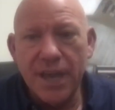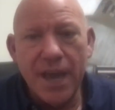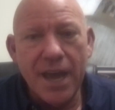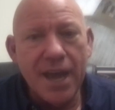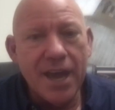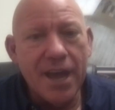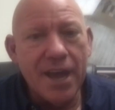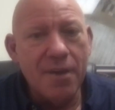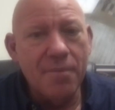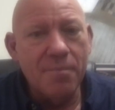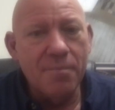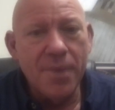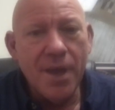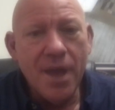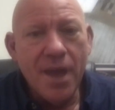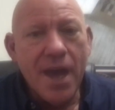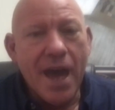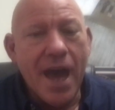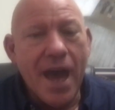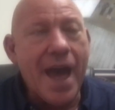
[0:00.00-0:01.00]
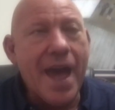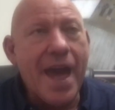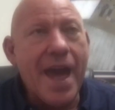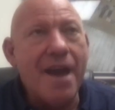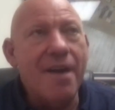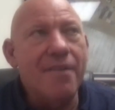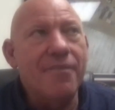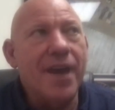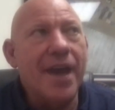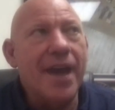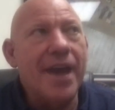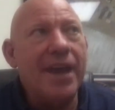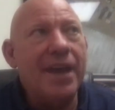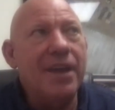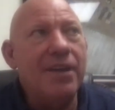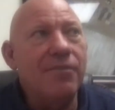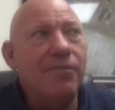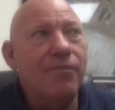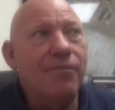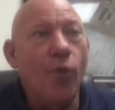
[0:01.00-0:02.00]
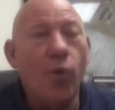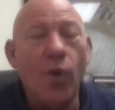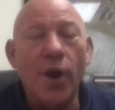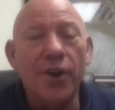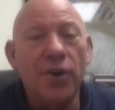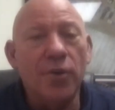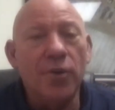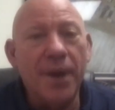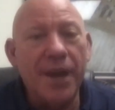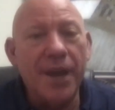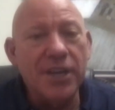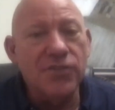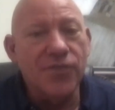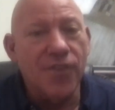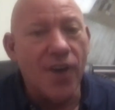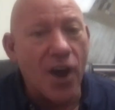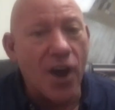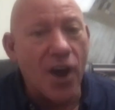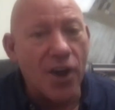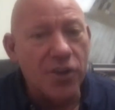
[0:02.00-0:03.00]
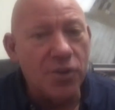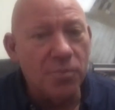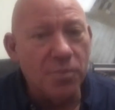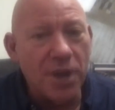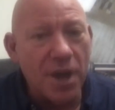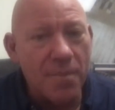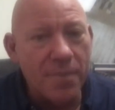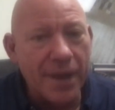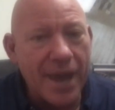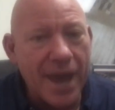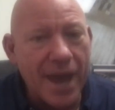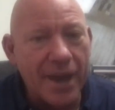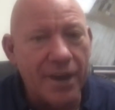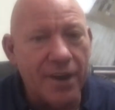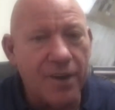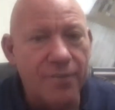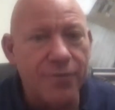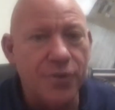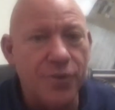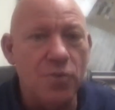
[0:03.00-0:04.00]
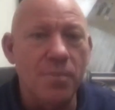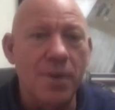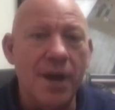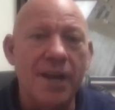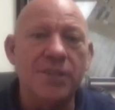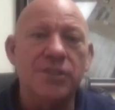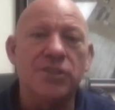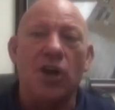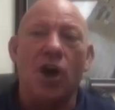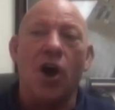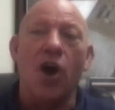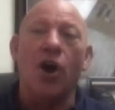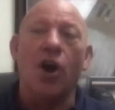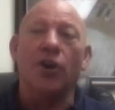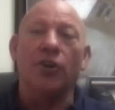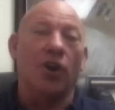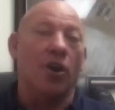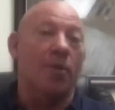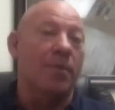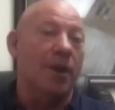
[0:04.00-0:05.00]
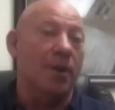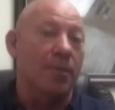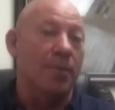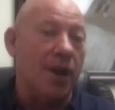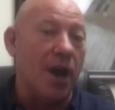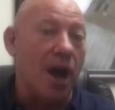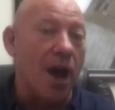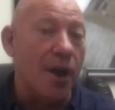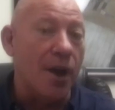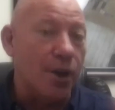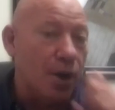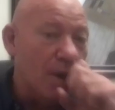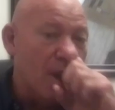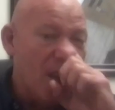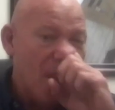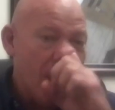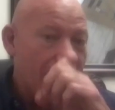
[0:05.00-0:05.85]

I have a 400-page volume coming out in a few months on Kermit Elmacotter